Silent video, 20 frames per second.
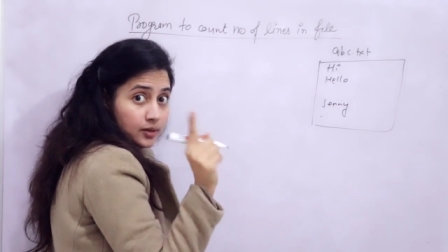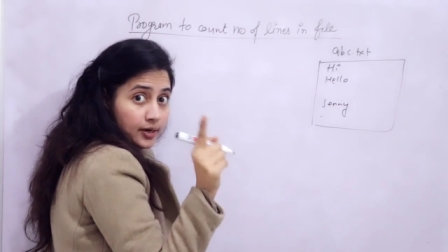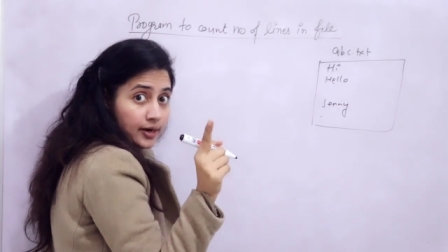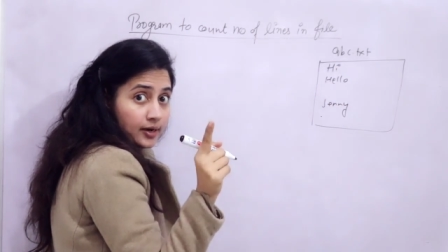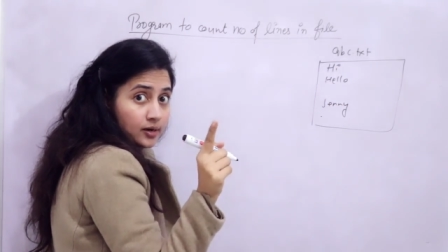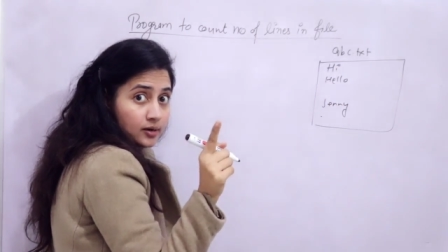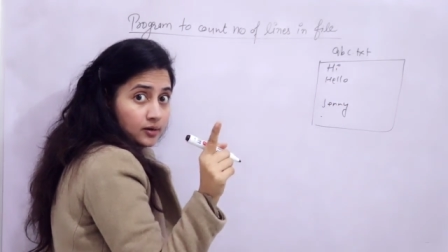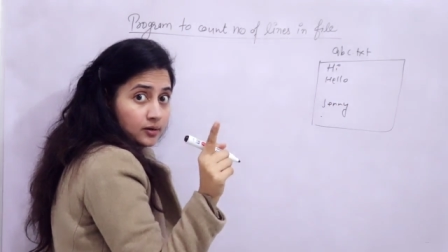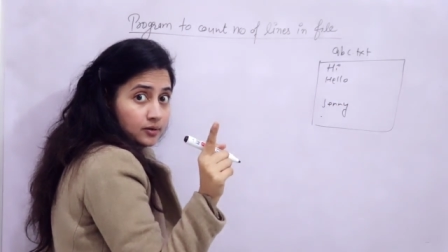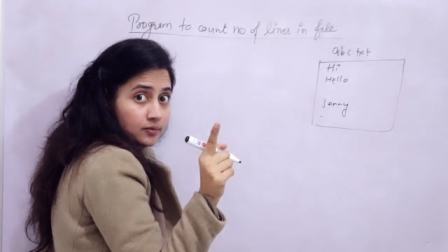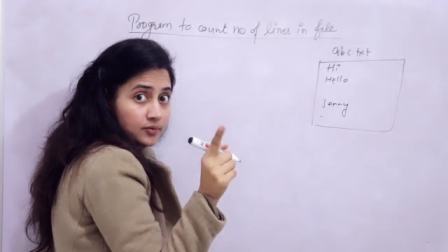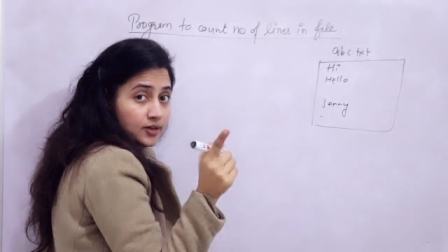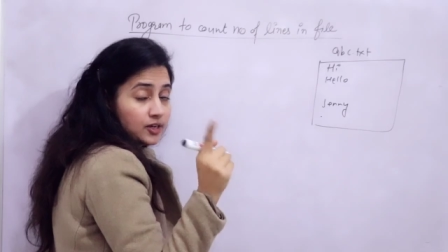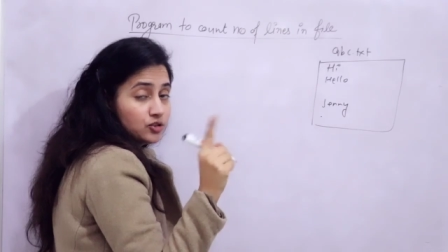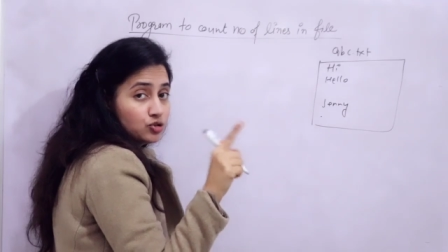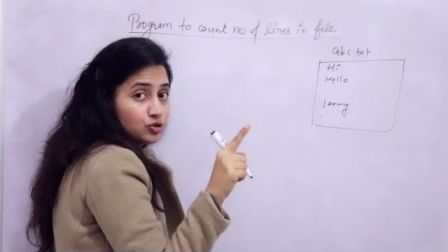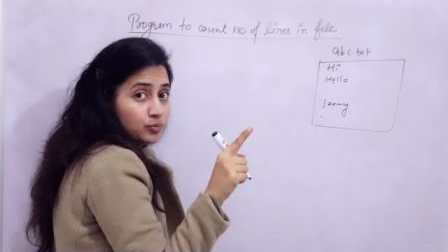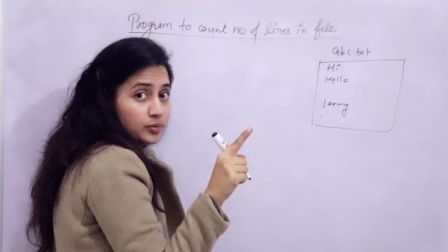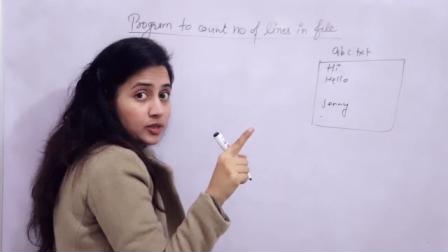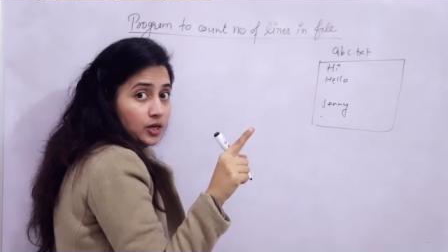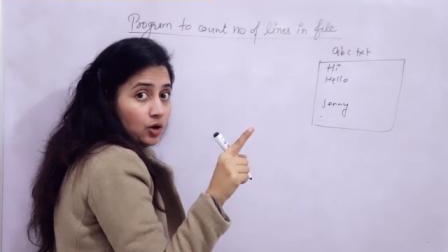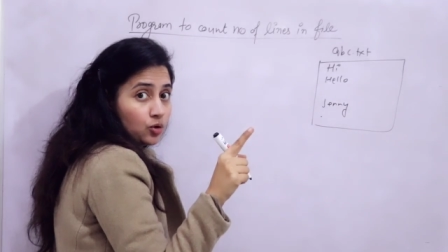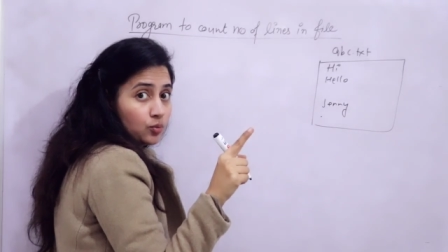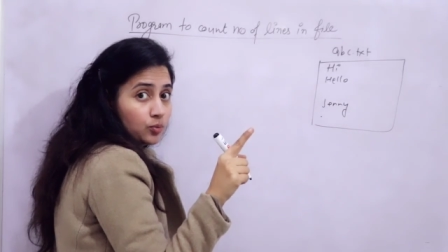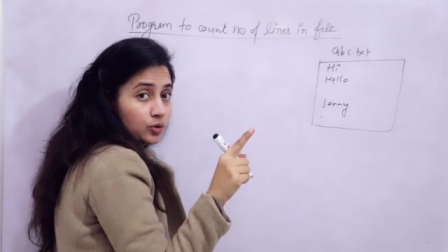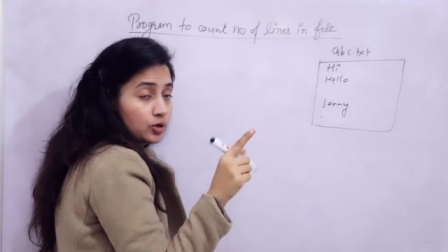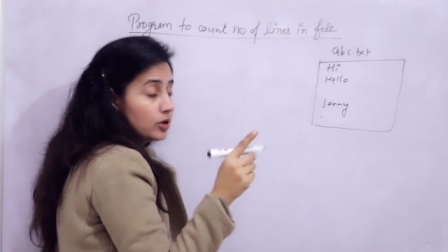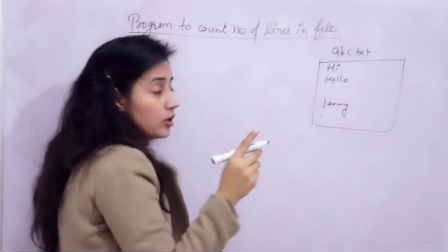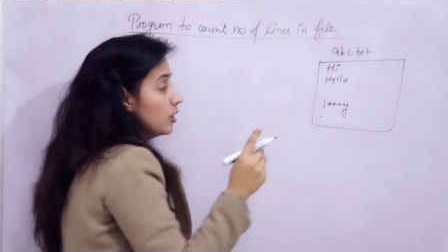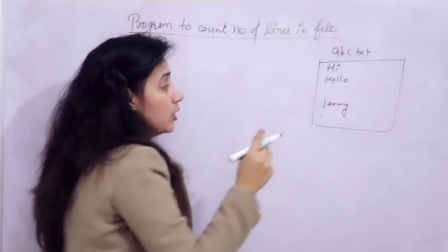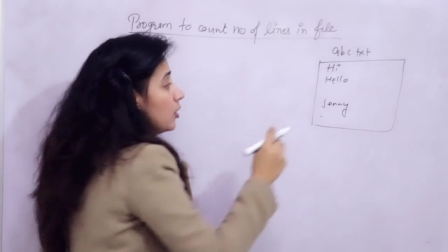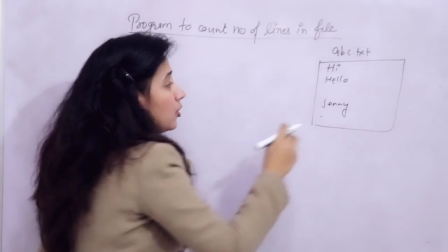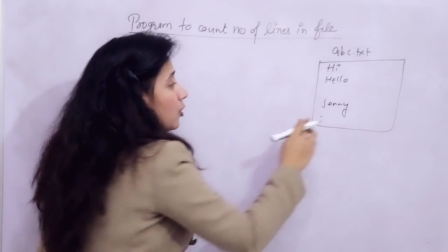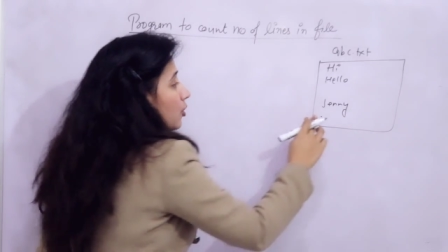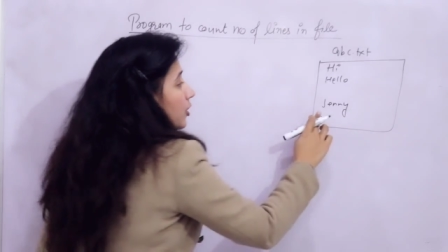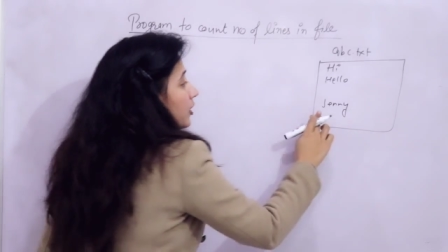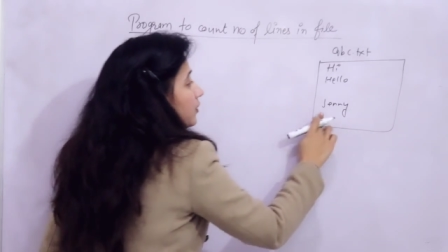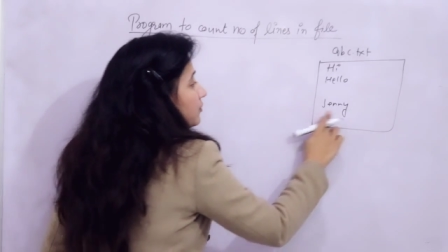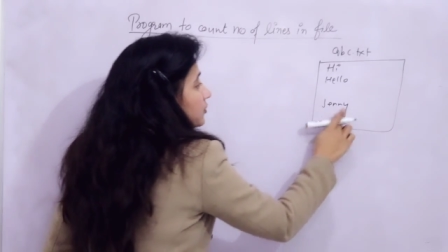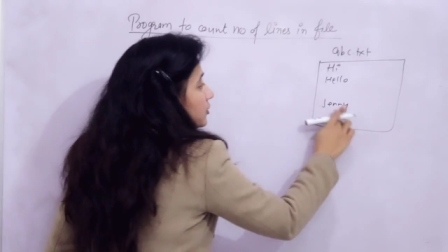Right, that should be the output.
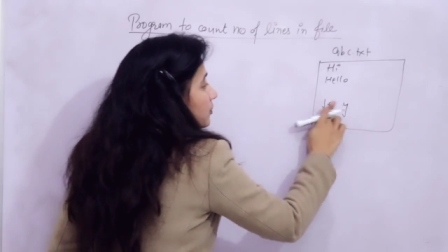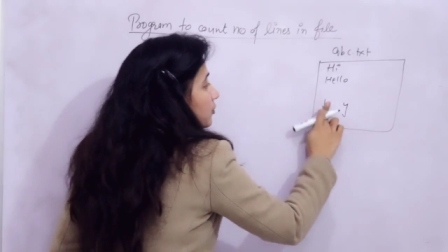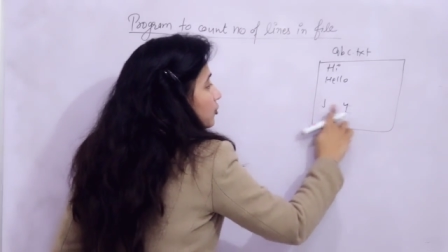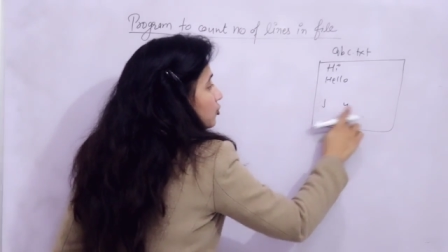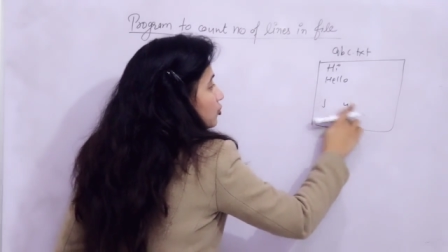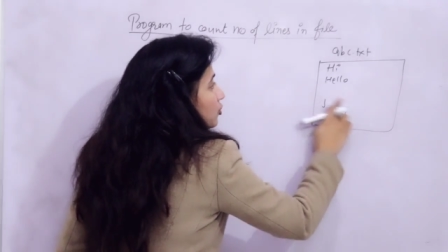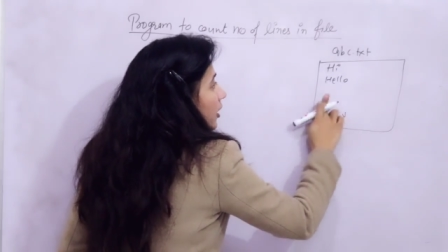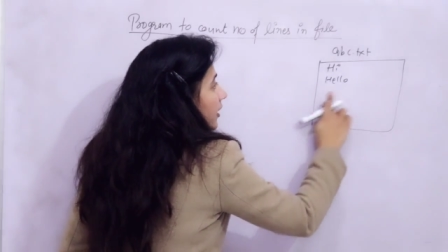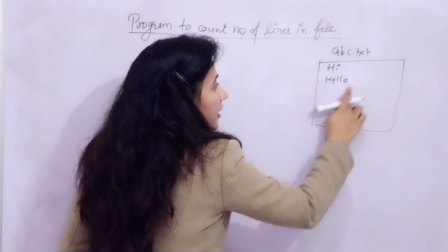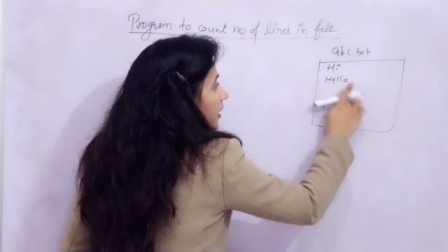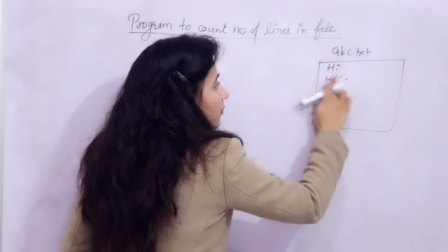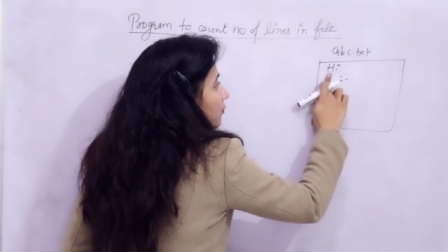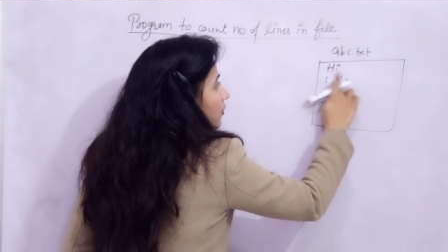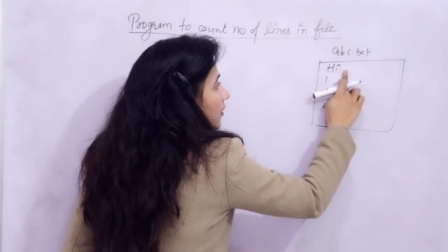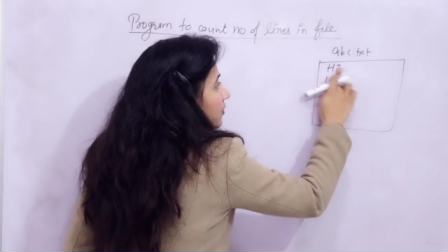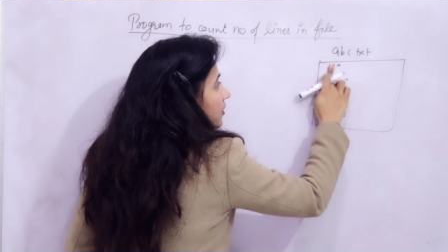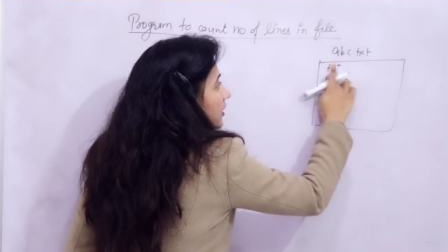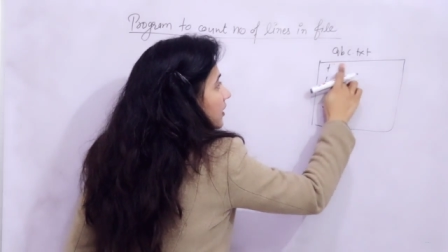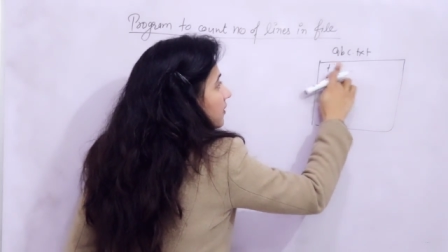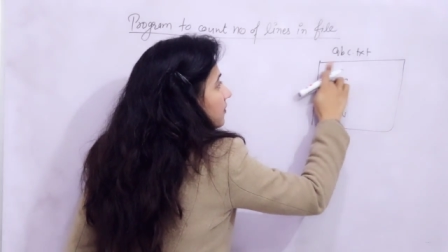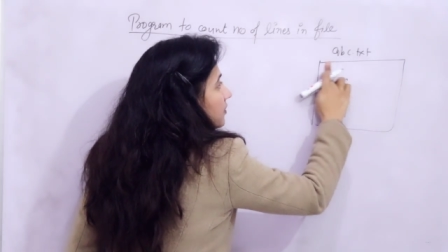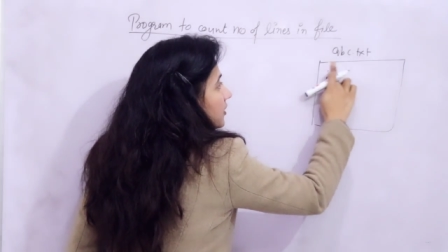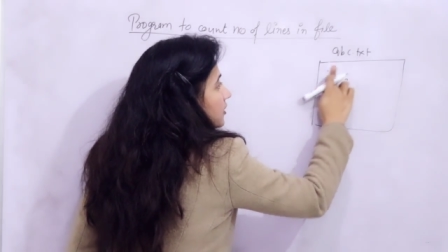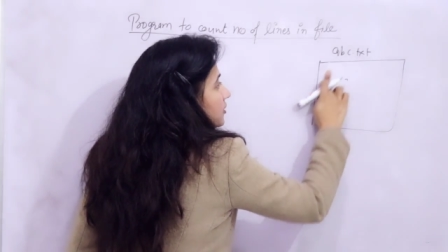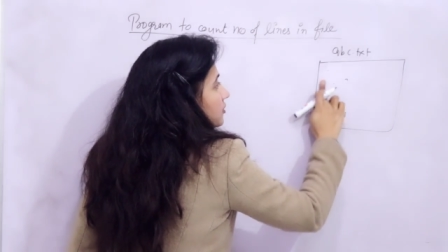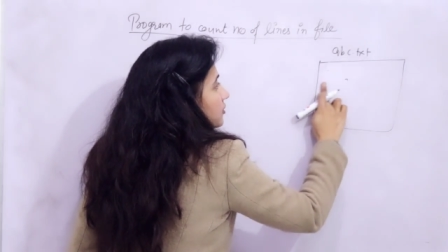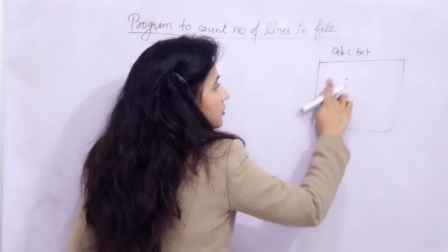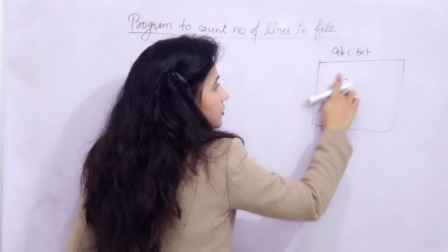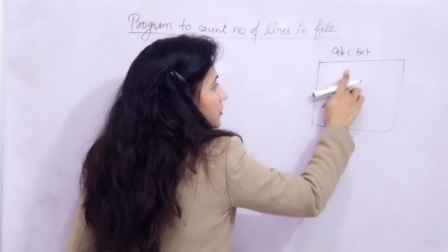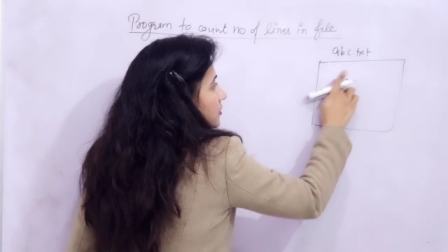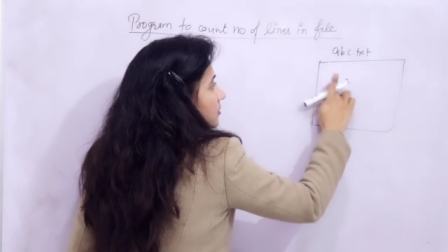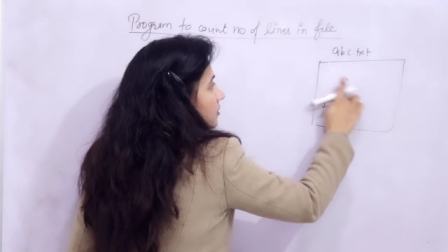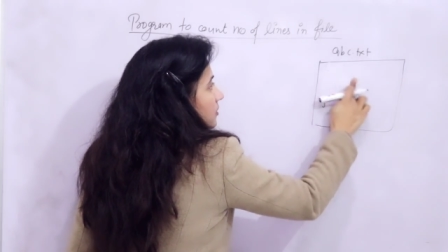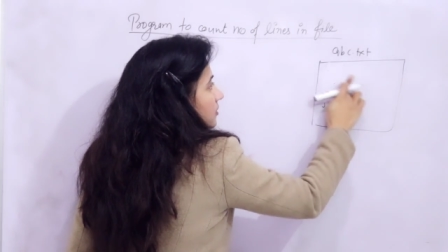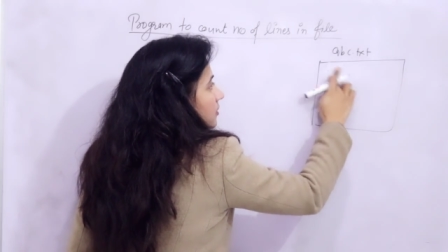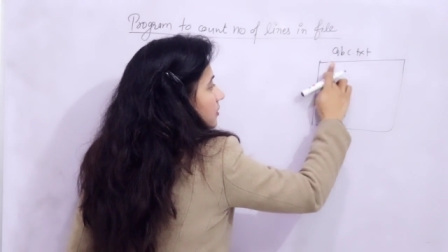Or if suppose I have nothing in this